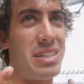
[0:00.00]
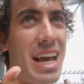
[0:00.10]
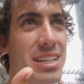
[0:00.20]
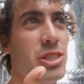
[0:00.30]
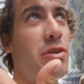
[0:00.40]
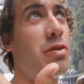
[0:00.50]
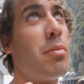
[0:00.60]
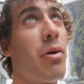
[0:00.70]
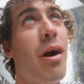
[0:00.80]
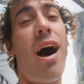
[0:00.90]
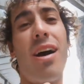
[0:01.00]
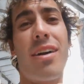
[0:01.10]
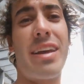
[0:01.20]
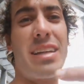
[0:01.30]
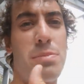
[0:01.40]
protect you from a
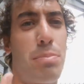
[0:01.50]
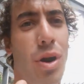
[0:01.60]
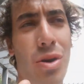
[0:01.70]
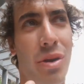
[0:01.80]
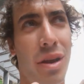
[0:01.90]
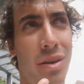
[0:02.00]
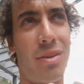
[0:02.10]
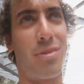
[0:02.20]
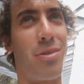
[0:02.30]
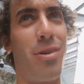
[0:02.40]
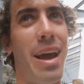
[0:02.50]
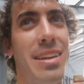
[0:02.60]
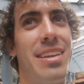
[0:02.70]
rock is broken right